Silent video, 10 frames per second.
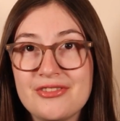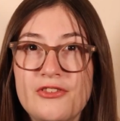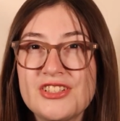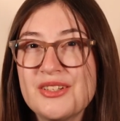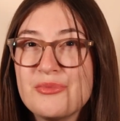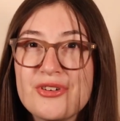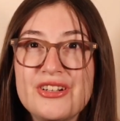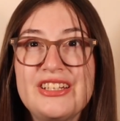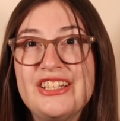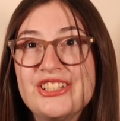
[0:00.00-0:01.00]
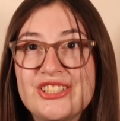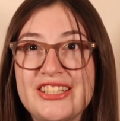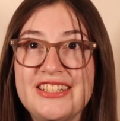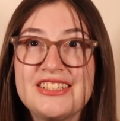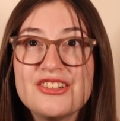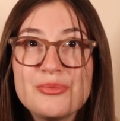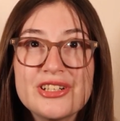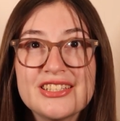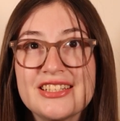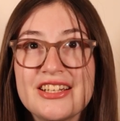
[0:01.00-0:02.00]
For some more niche, easier
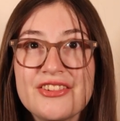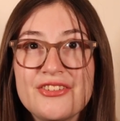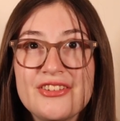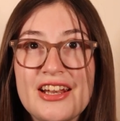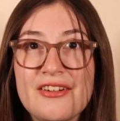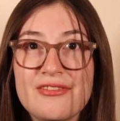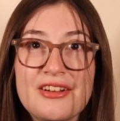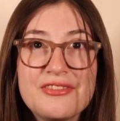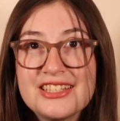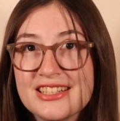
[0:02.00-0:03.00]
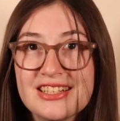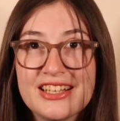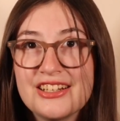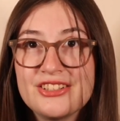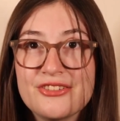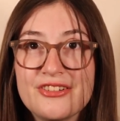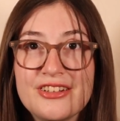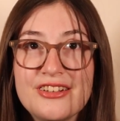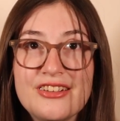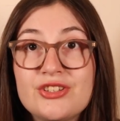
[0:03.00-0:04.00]
books to get through that I've read recently and enjoyed,